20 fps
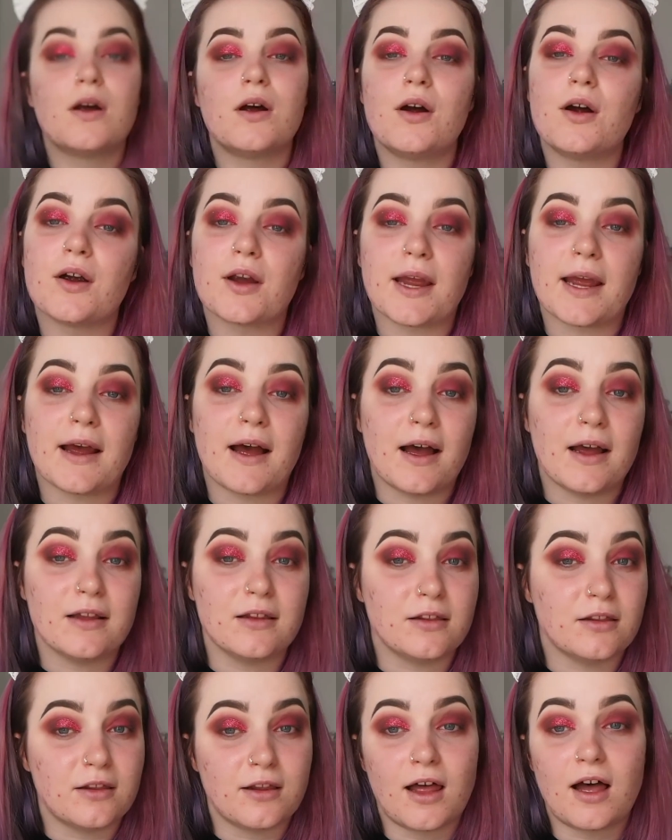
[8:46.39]
Okay, I
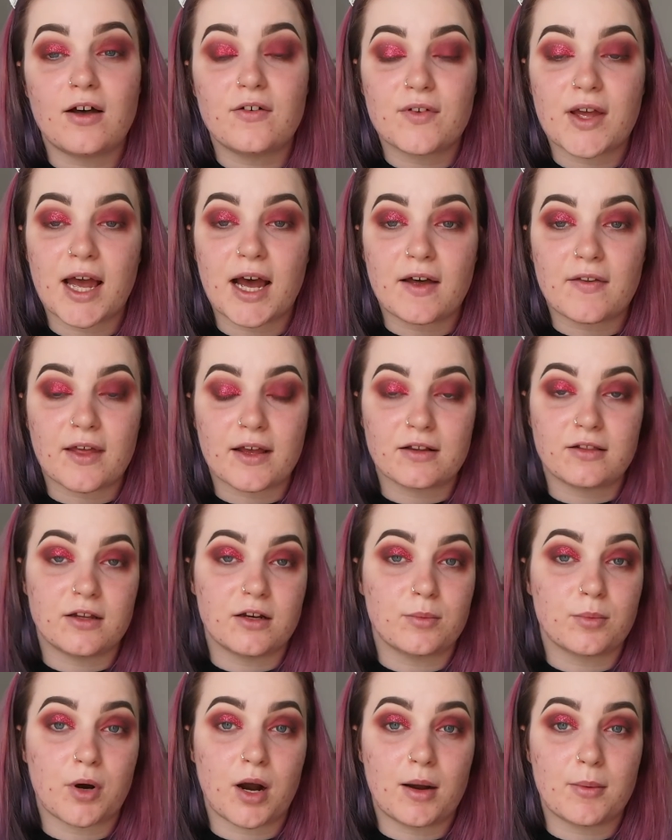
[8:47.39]
love how that glitter
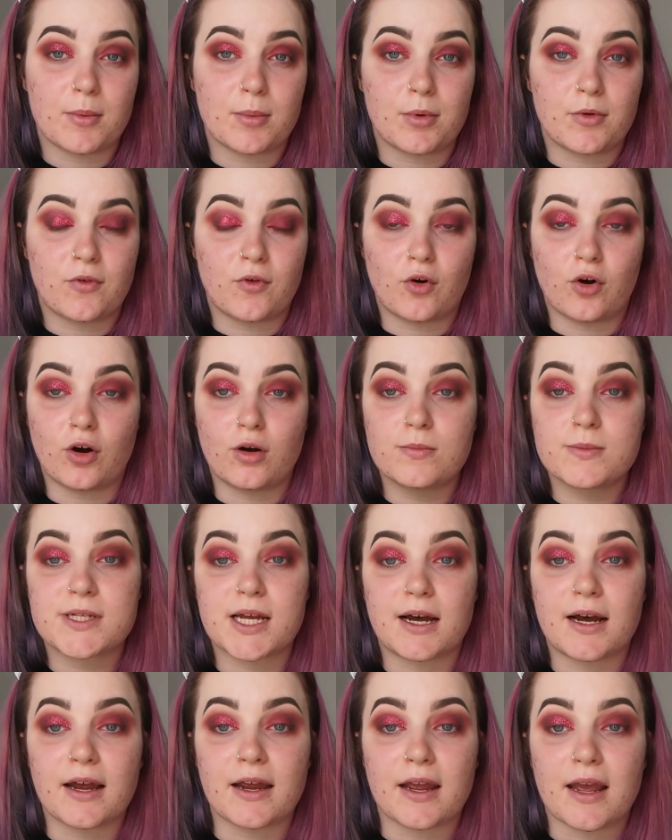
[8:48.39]
primer performed.
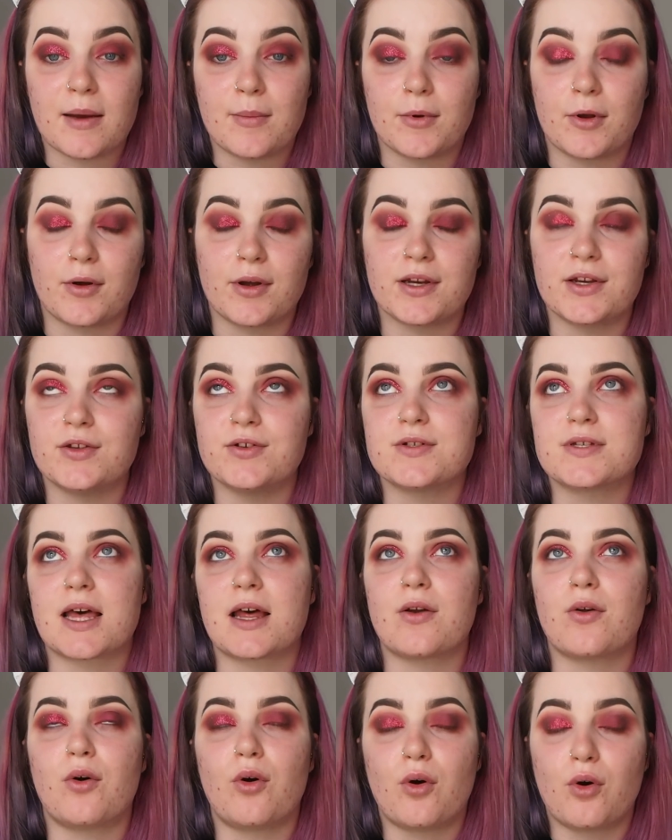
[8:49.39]
I am going to use
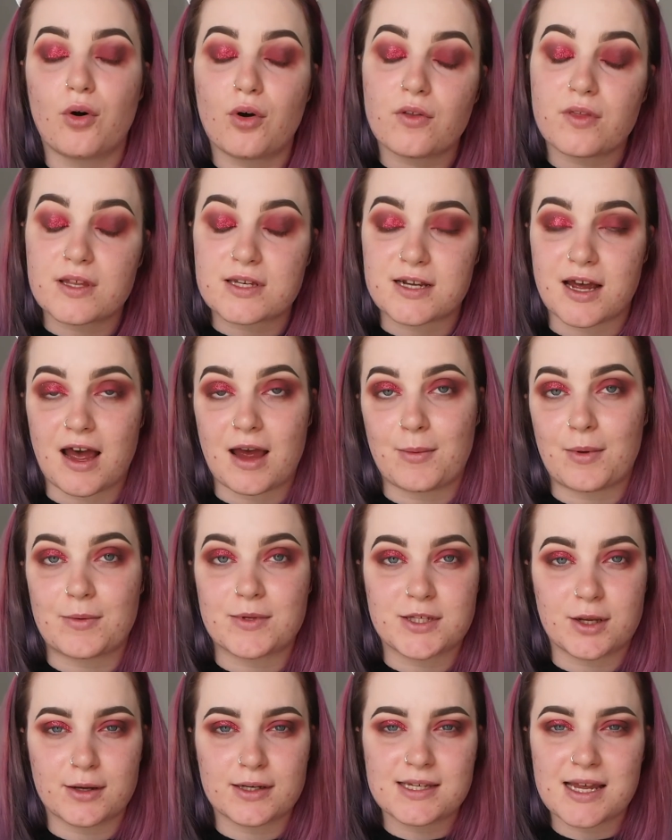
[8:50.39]
that all the time. I'm
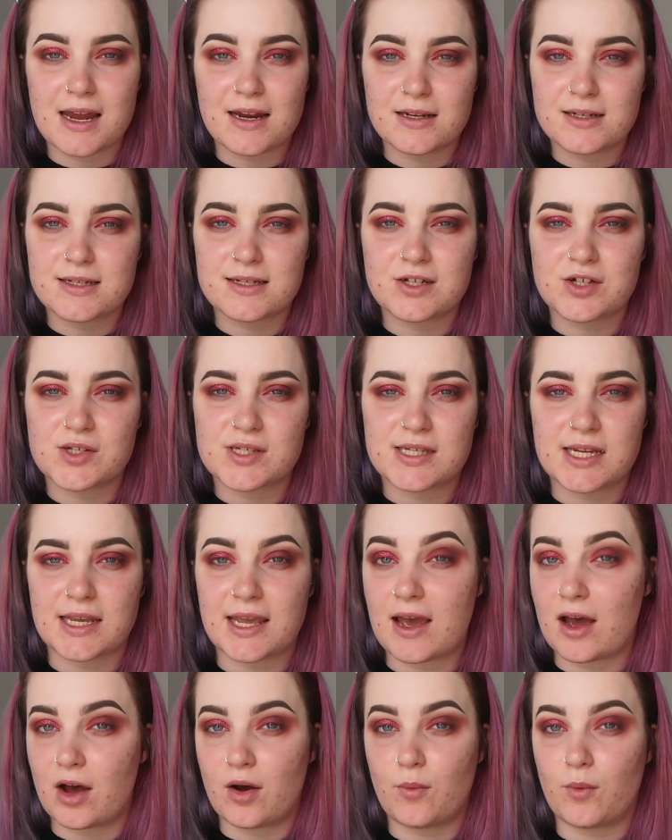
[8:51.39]
so excited to just see
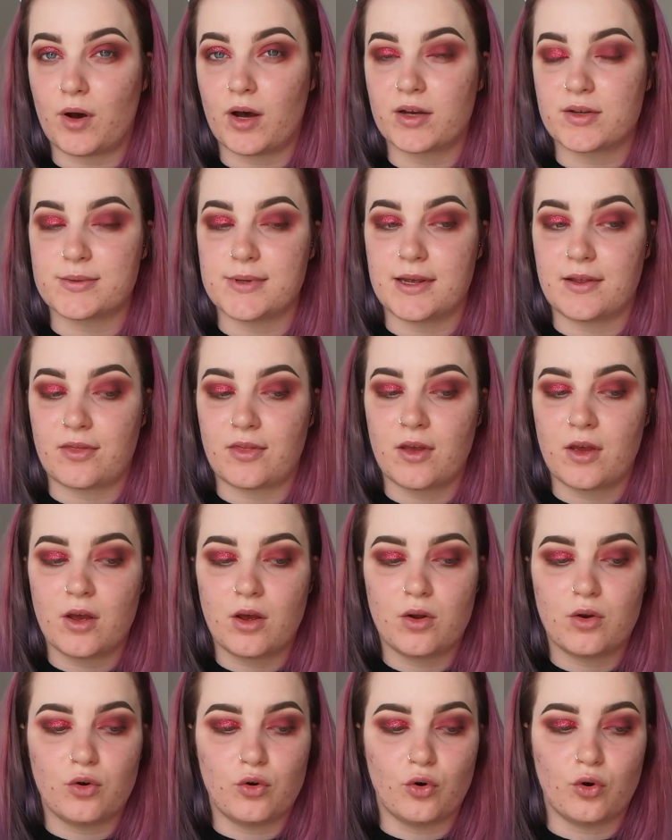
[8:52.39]
how it works with
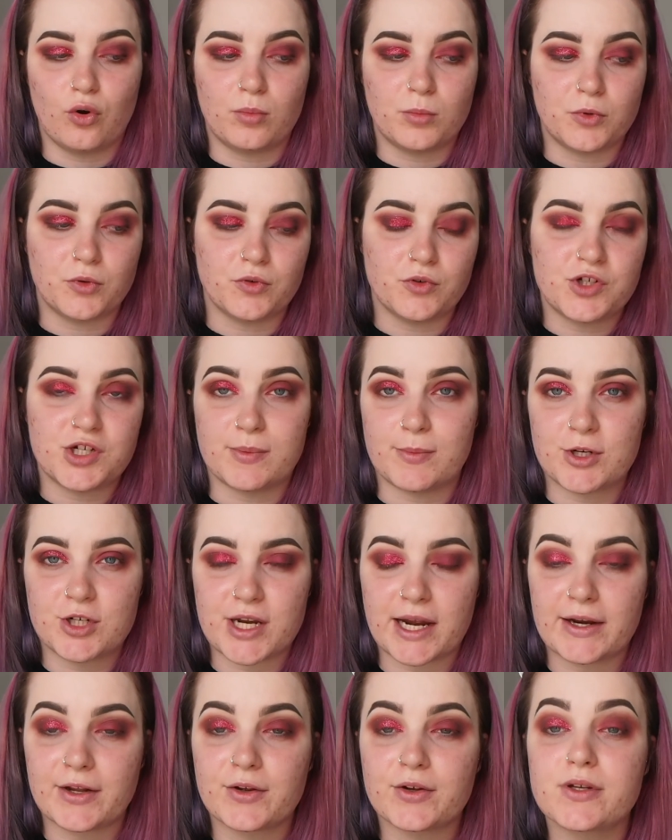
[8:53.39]
normal shimmer
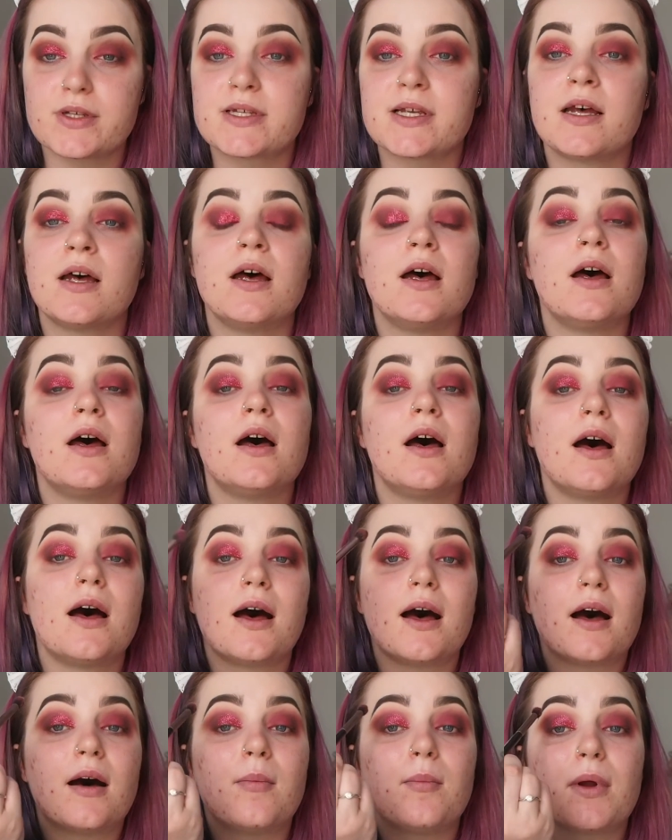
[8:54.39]
shadows.
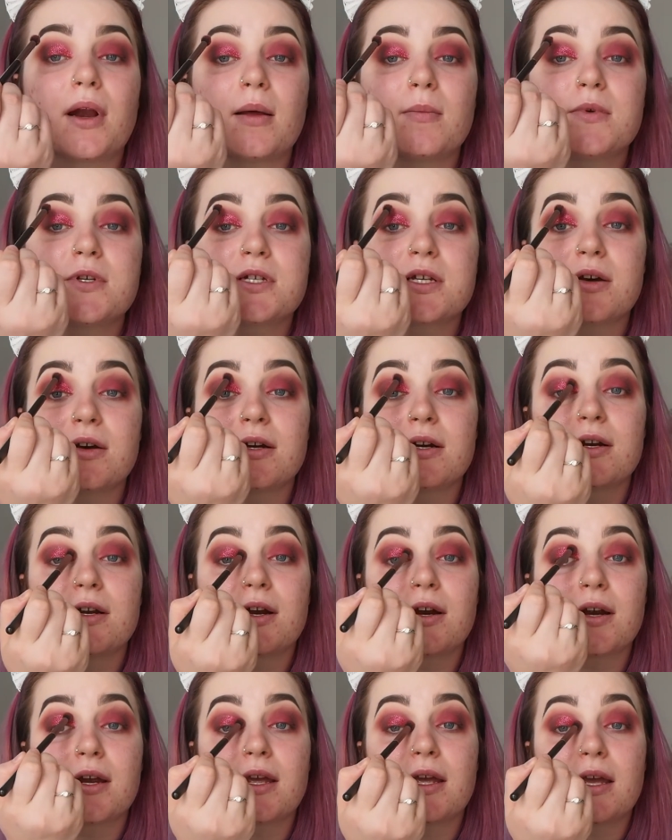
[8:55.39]
But I'm just going to
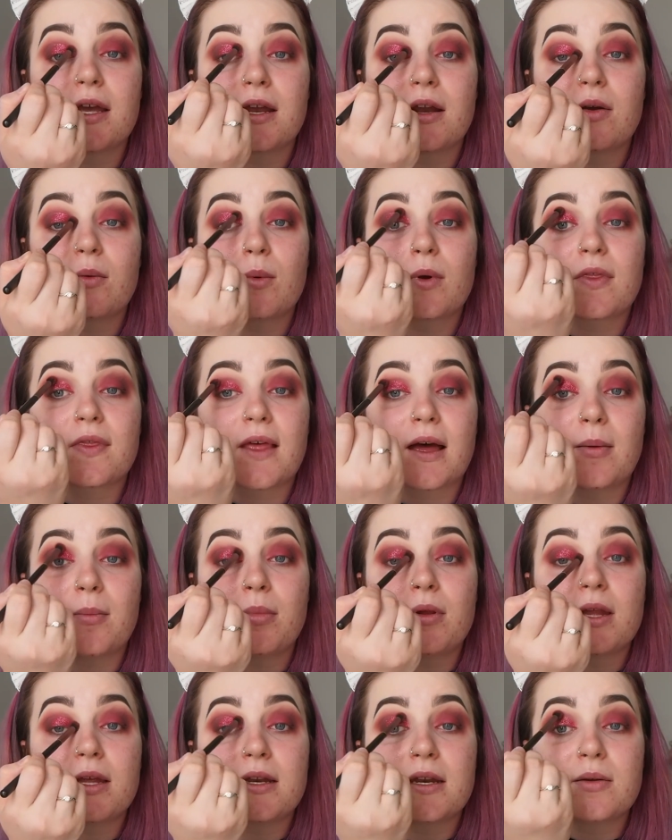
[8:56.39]
go in with that
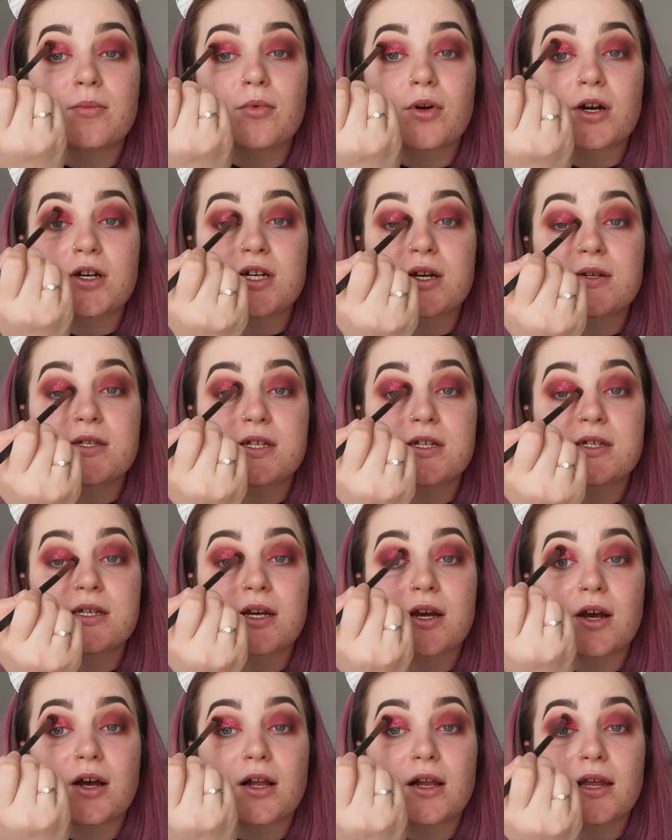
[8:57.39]
blending brush I was using
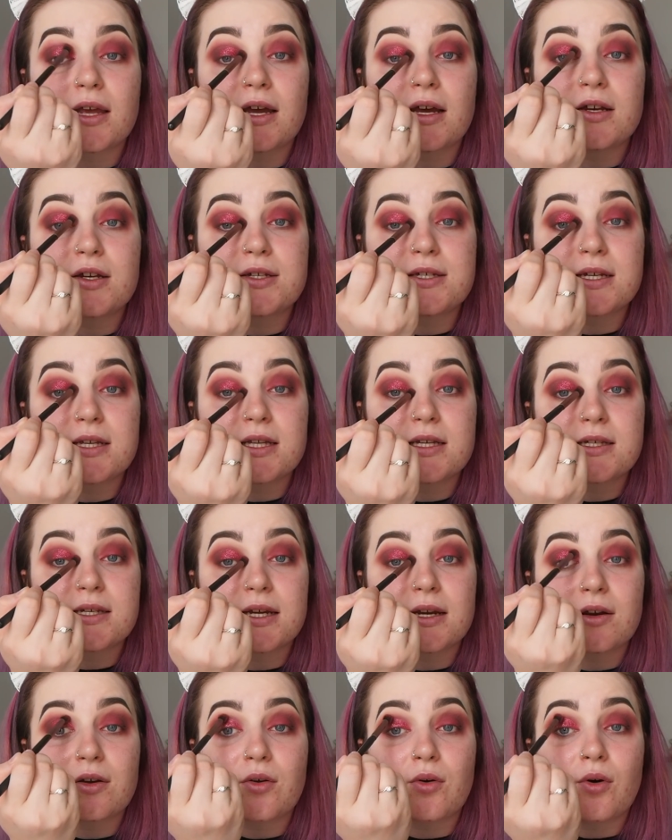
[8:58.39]
earlier, just in this
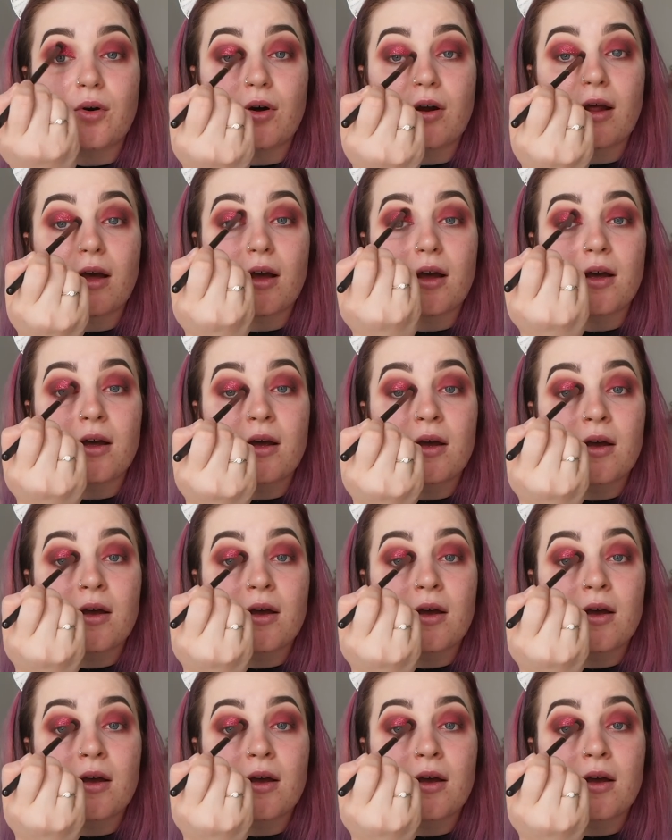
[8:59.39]
inner corner.